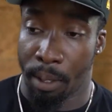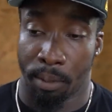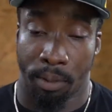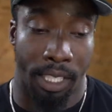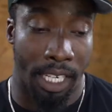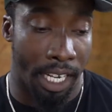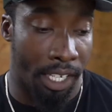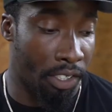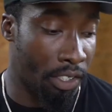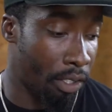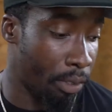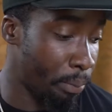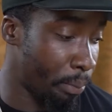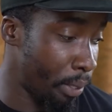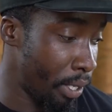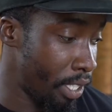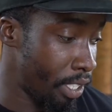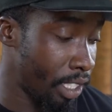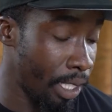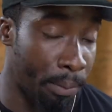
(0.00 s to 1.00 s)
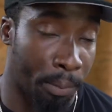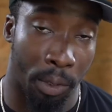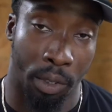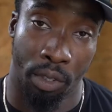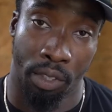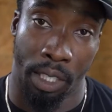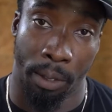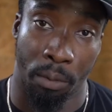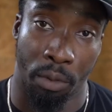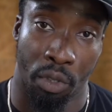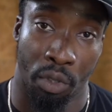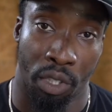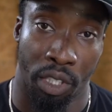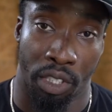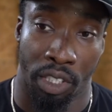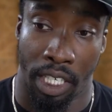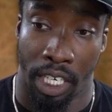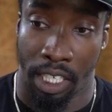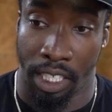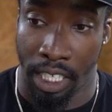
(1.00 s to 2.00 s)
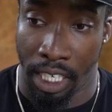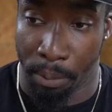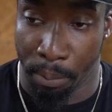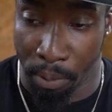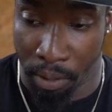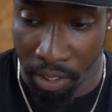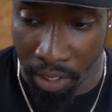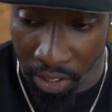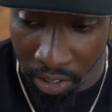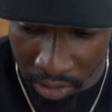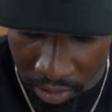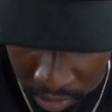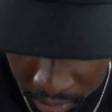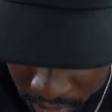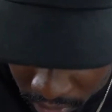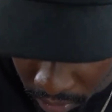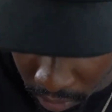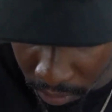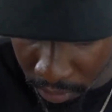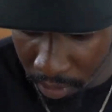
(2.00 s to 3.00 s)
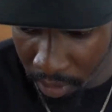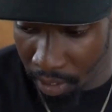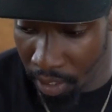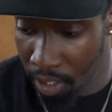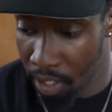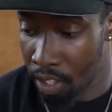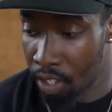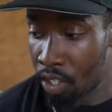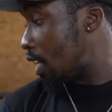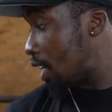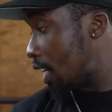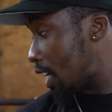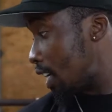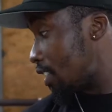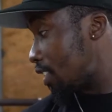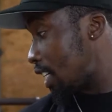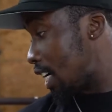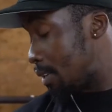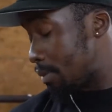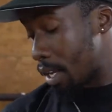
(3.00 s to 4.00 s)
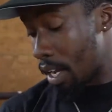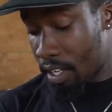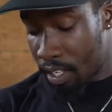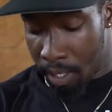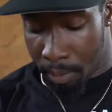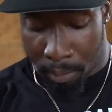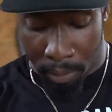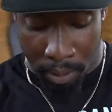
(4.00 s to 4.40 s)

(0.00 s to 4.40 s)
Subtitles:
Down on the bench, I'm going to demonstrate you how you got to position yourself. A lot of times I come